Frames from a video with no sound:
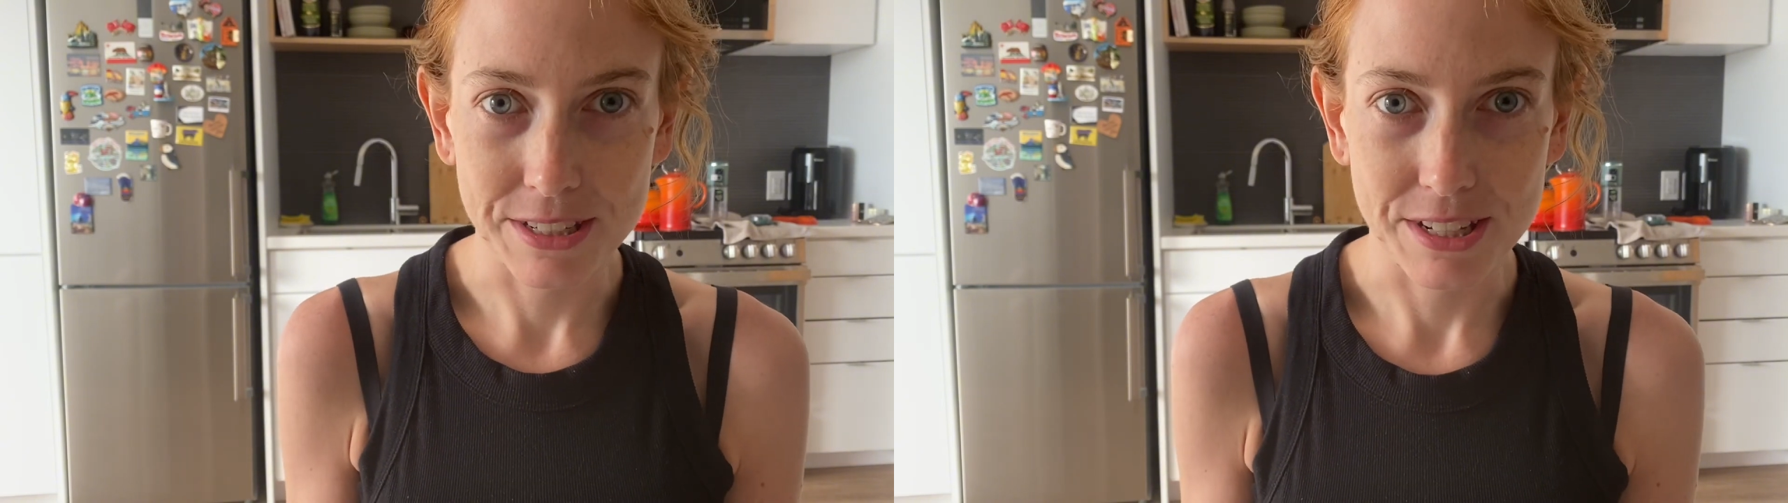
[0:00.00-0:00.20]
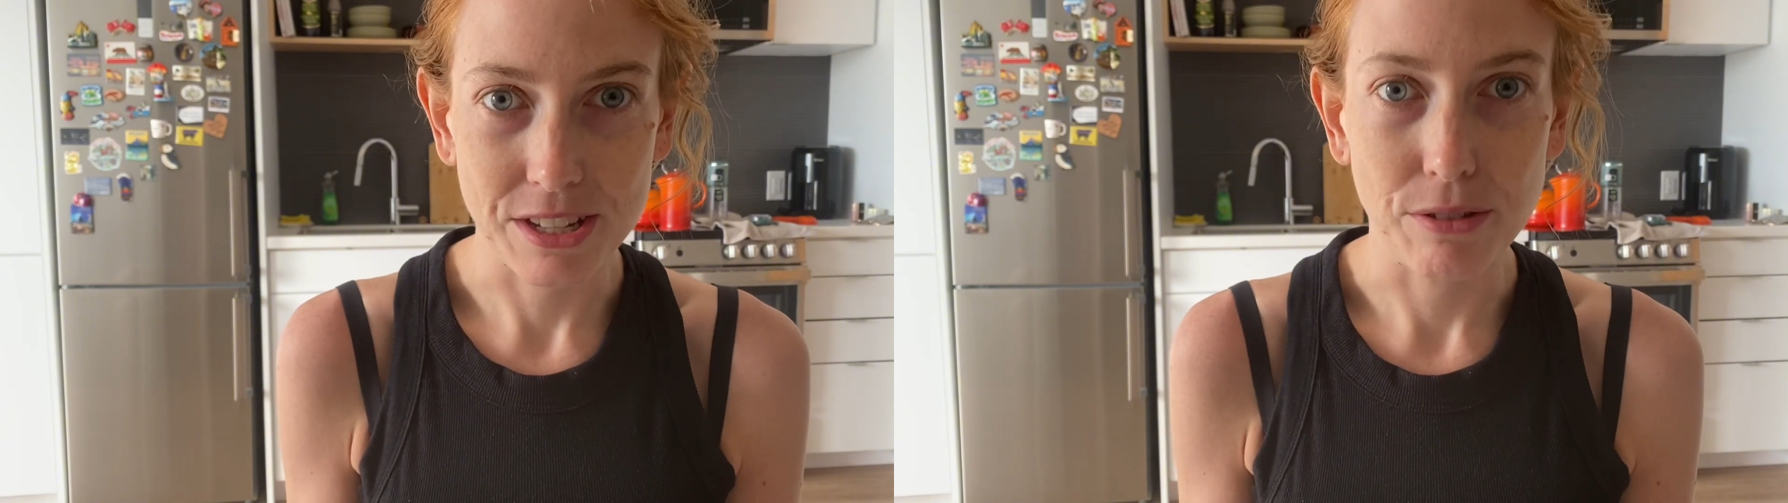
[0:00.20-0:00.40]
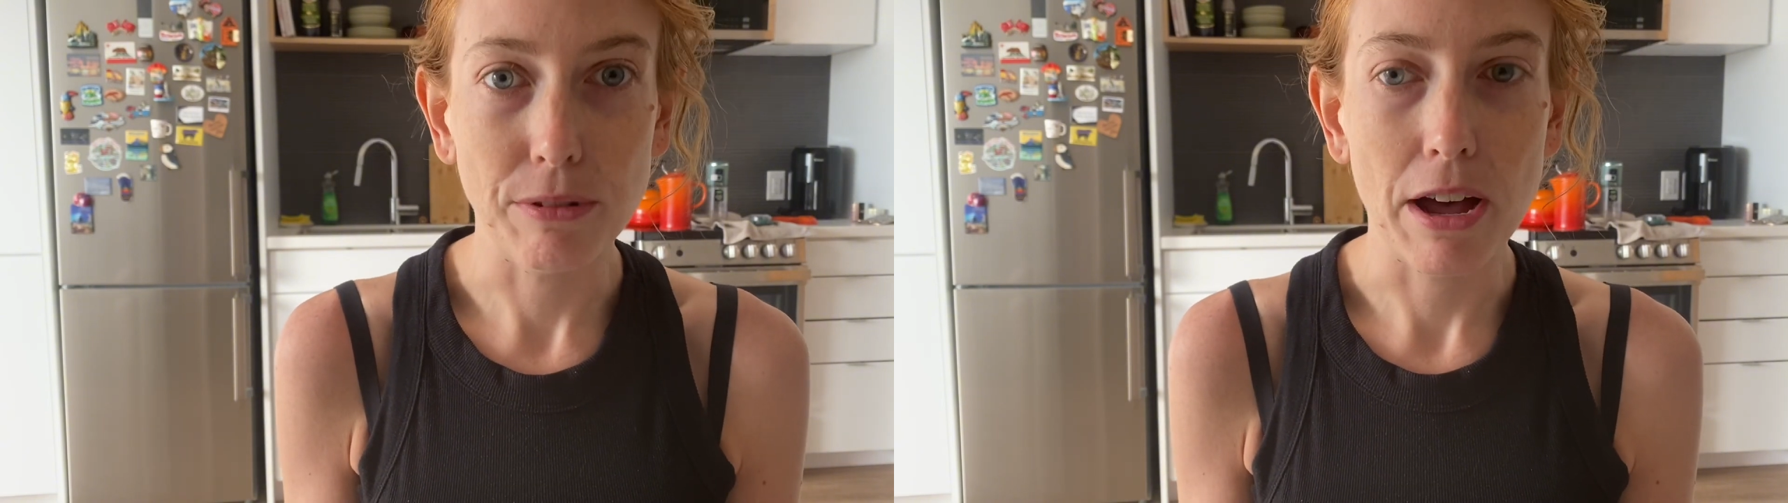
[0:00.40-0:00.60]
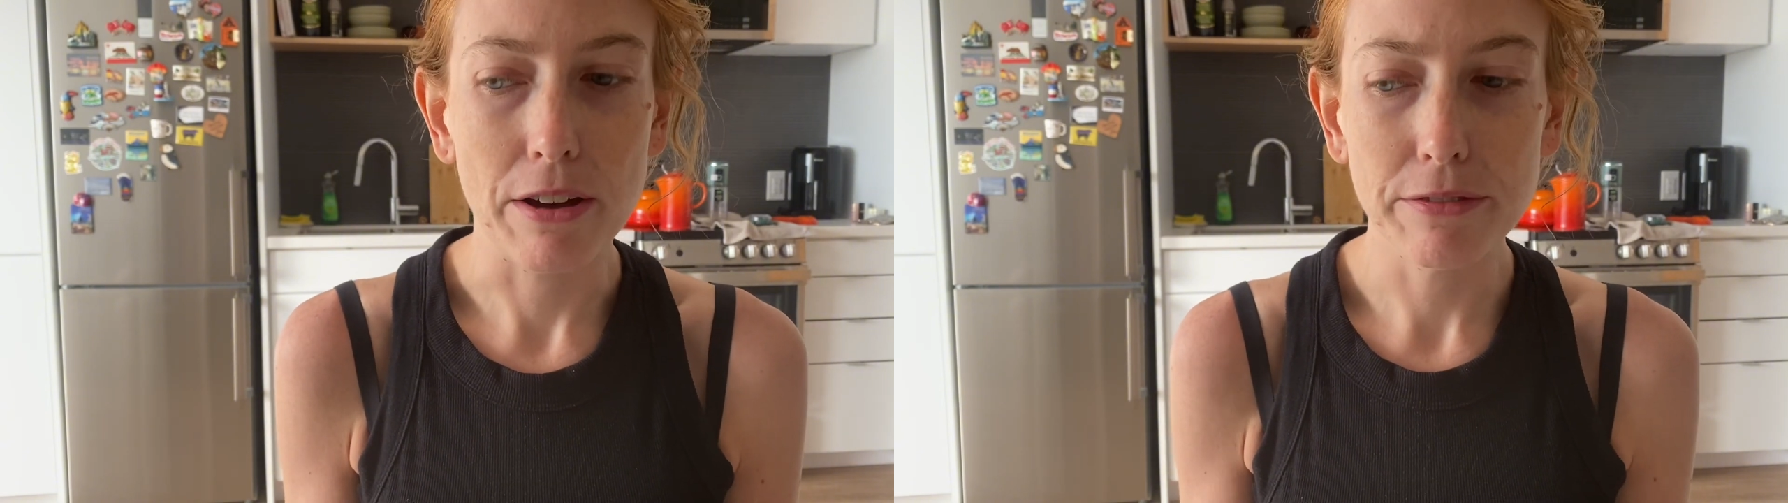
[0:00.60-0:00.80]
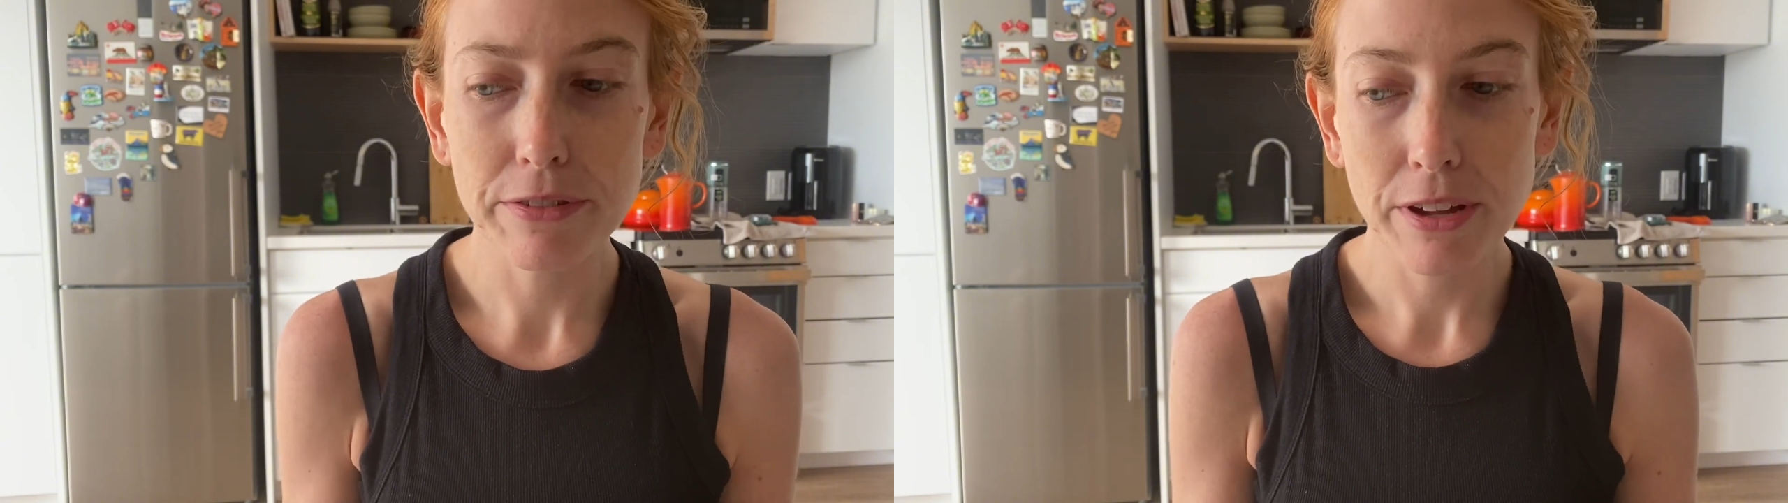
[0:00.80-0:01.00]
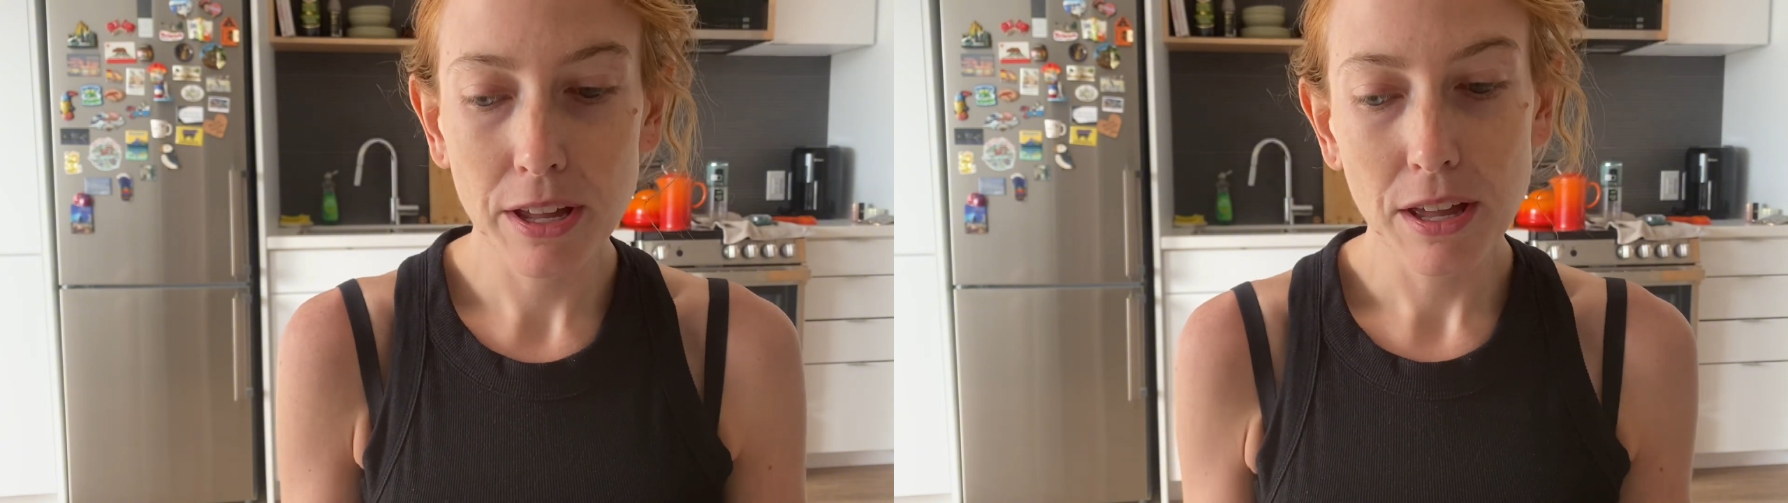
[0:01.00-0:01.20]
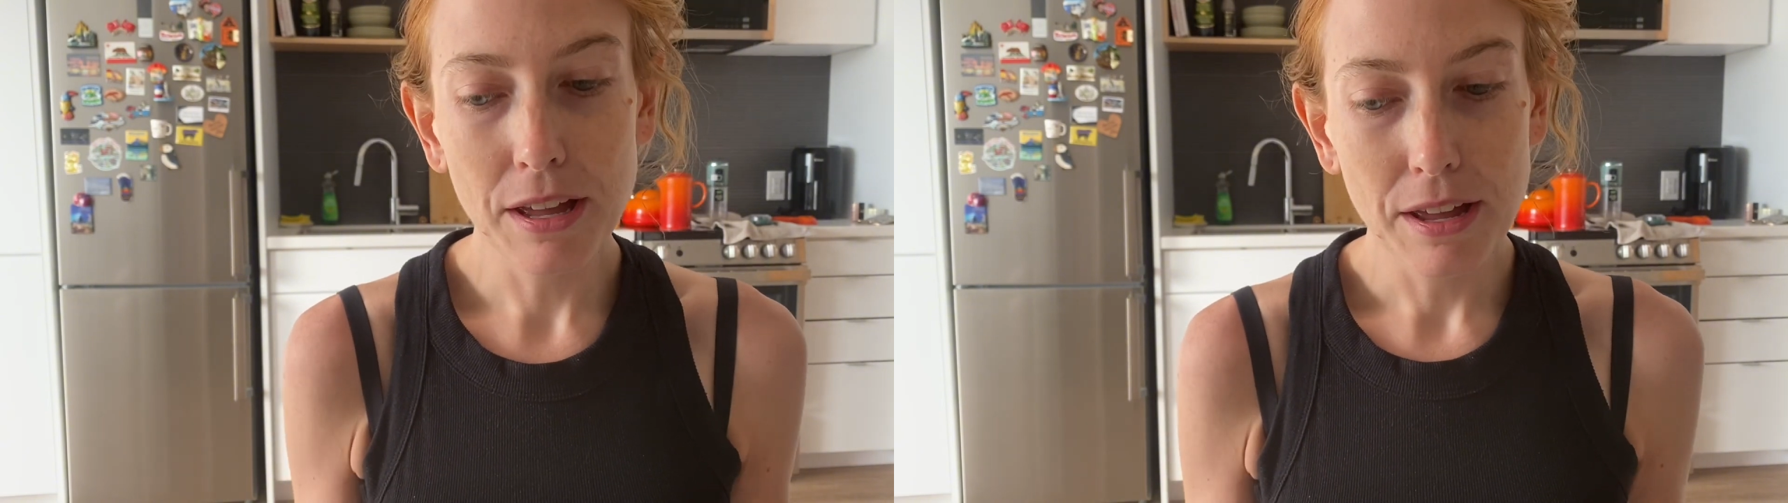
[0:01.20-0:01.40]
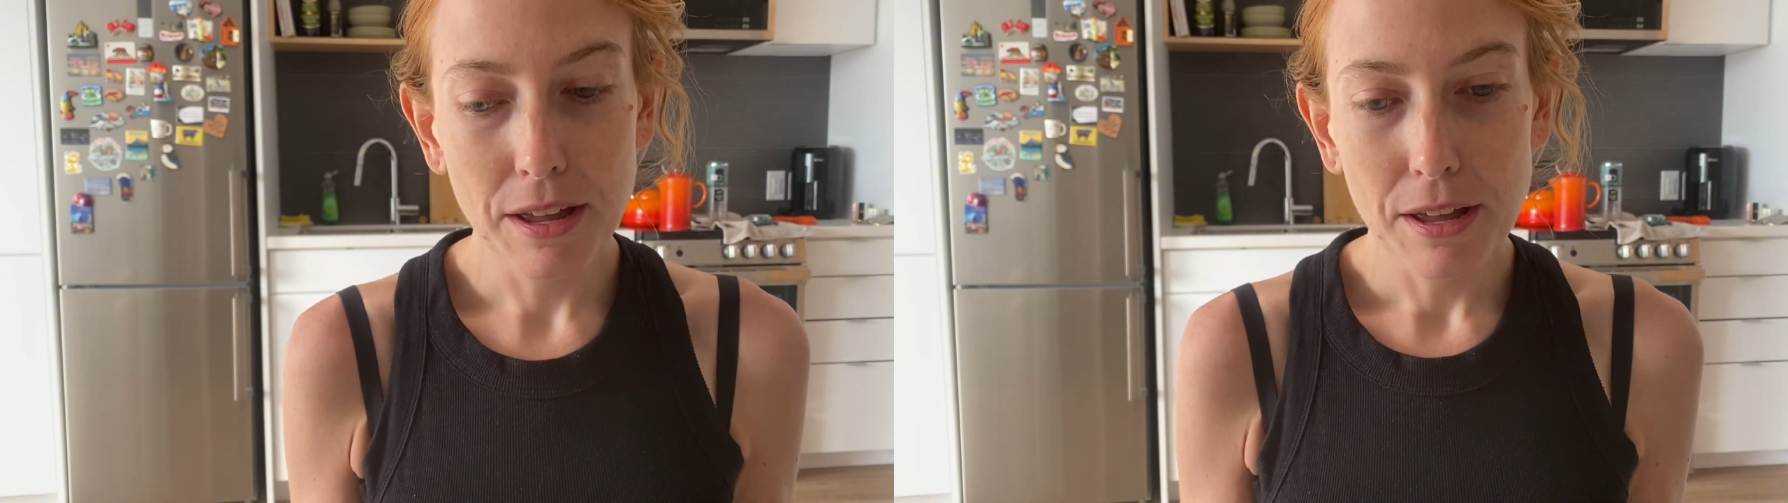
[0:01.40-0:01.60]
that you love,
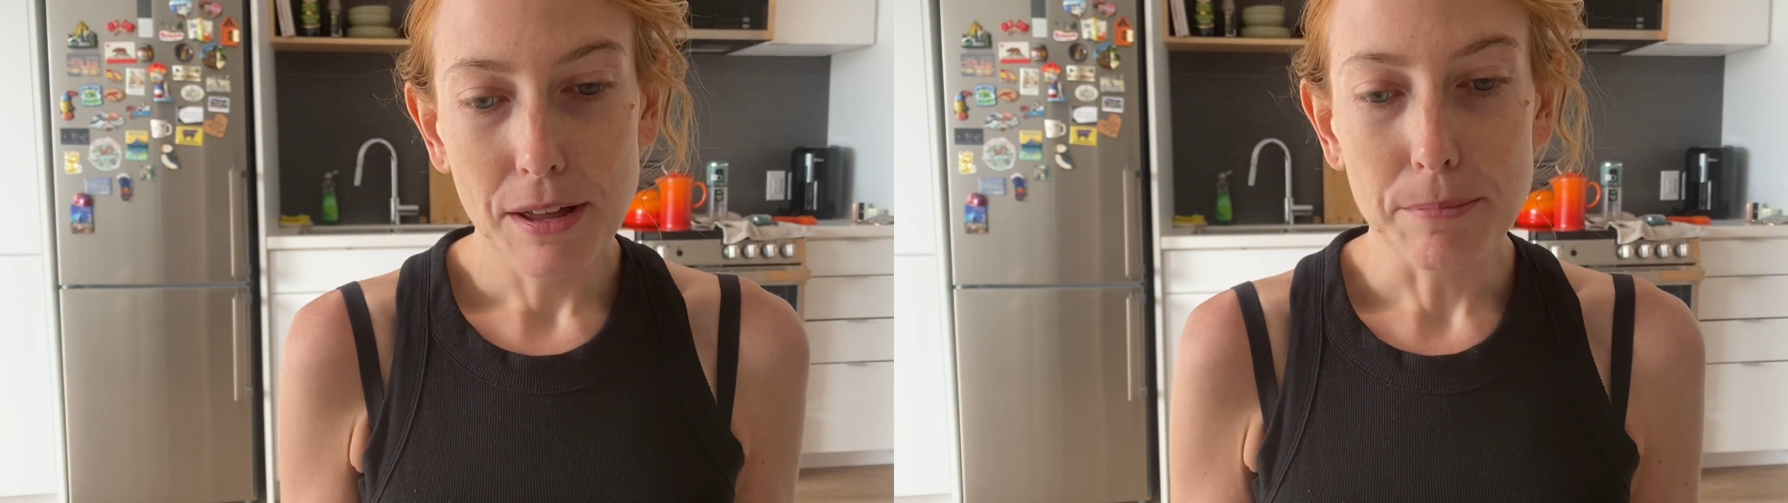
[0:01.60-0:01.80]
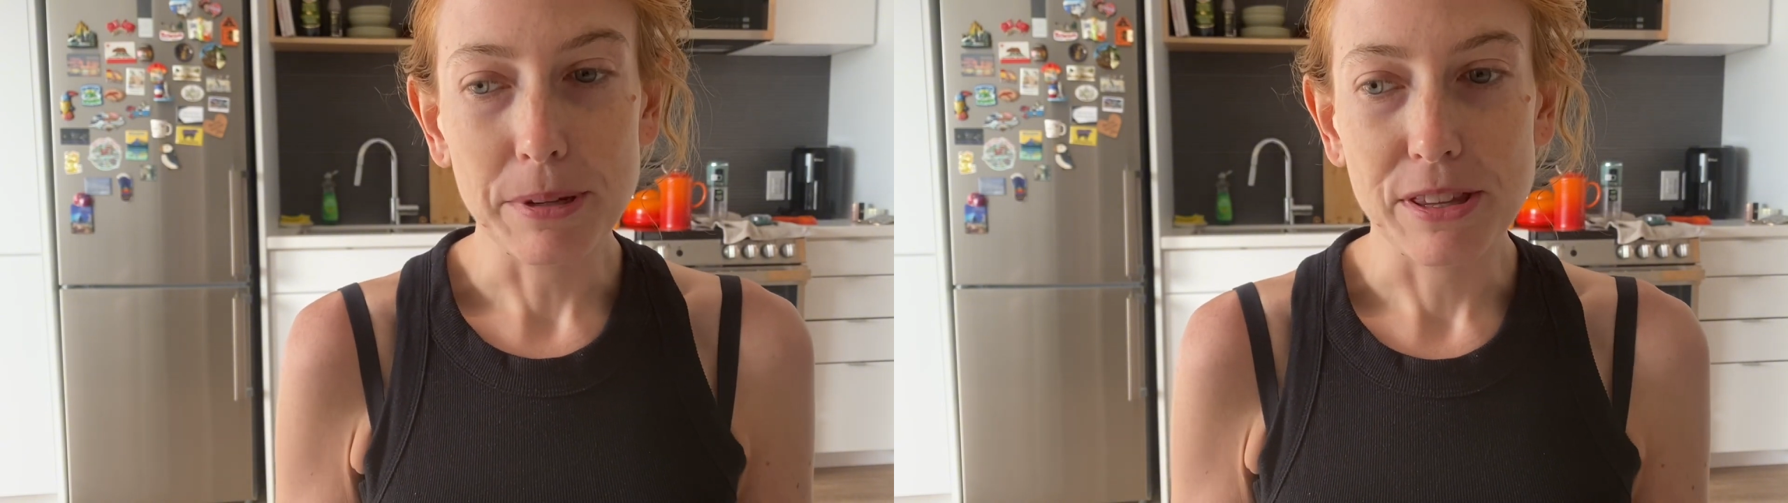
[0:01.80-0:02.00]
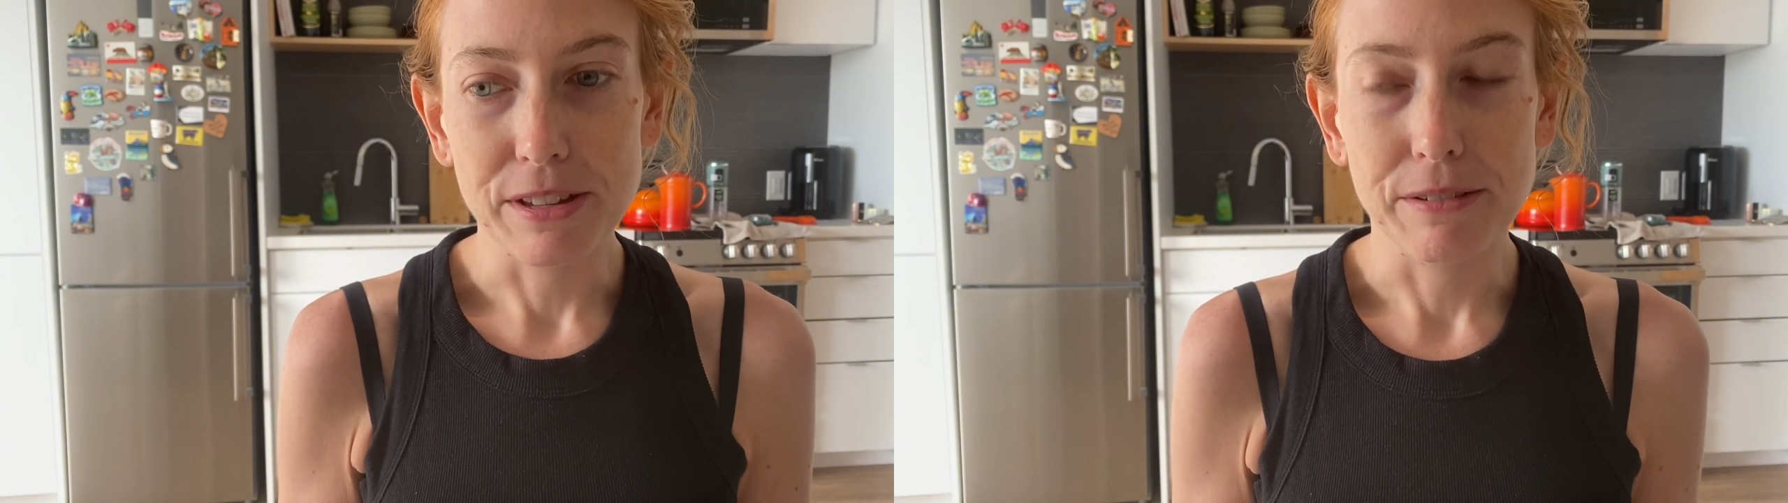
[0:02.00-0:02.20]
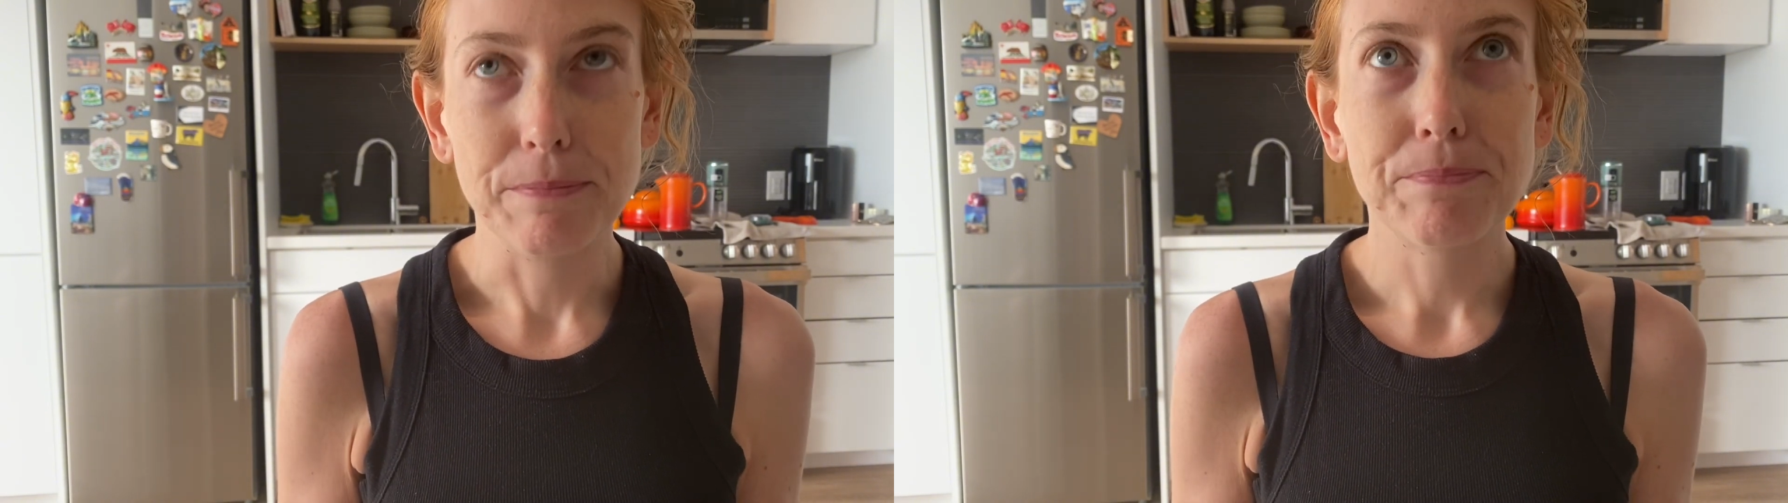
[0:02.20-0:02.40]
but the